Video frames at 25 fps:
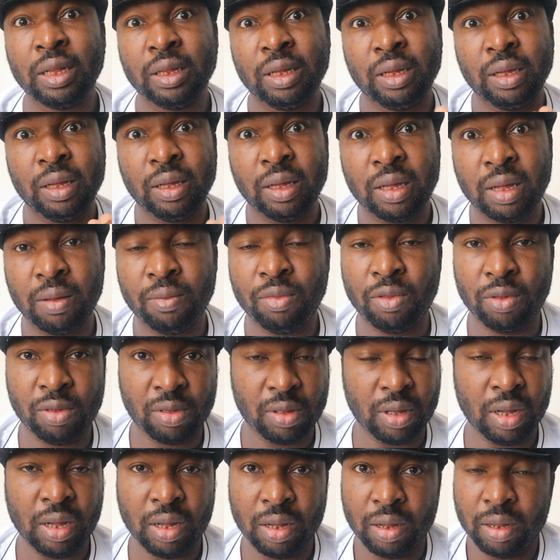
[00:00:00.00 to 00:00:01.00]
and he came to,
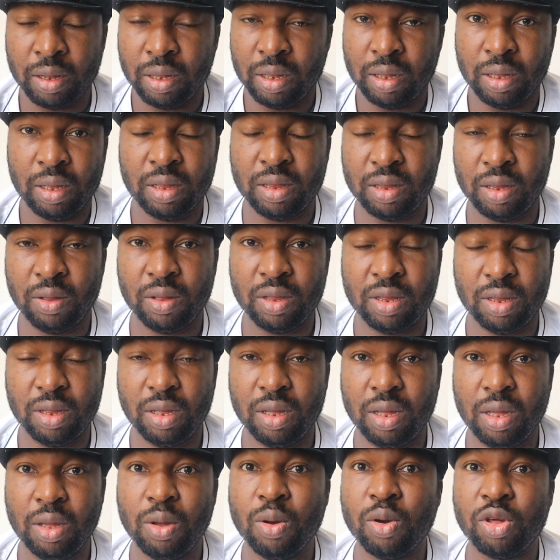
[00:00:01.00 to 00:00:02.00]

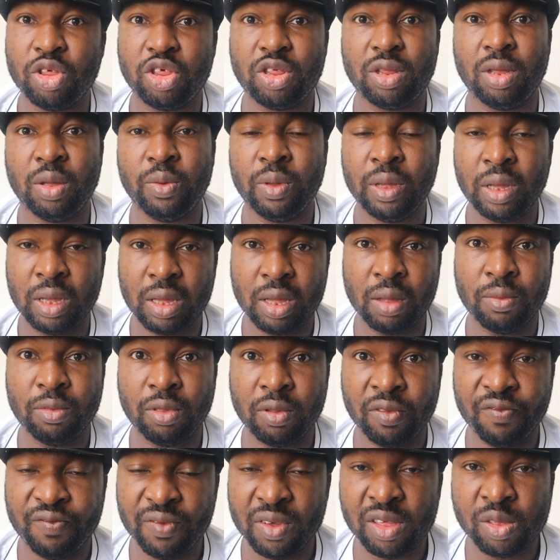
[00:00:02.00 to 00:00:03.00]
he or she came
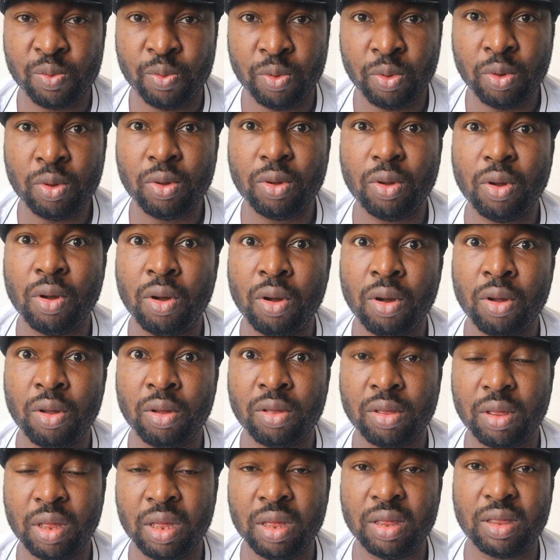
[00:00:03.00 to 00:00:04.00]
to Facebook
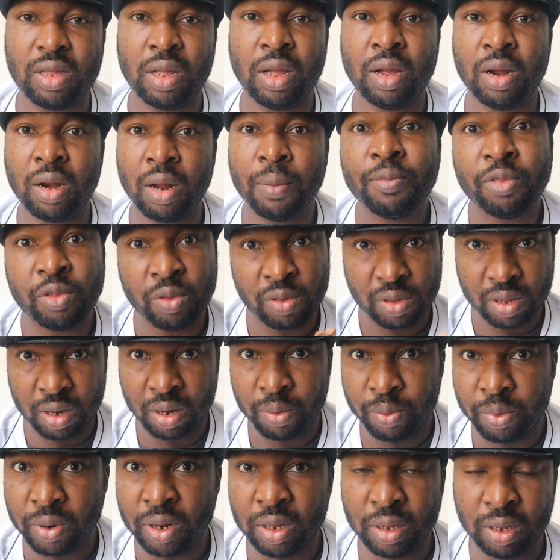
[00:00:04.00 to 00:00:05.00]
or Instagram to
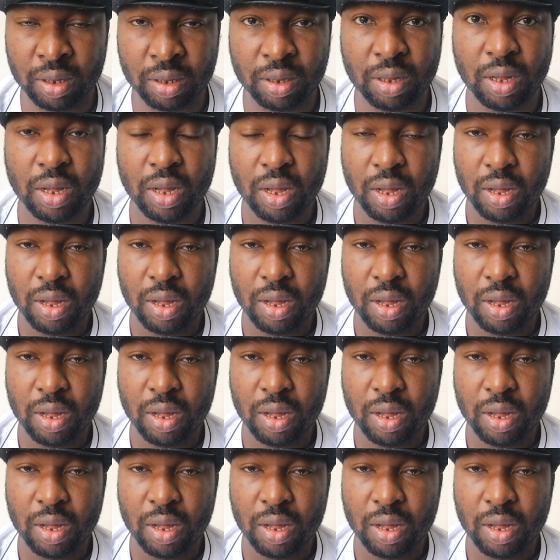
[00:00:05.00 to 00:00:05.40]
celebrate it.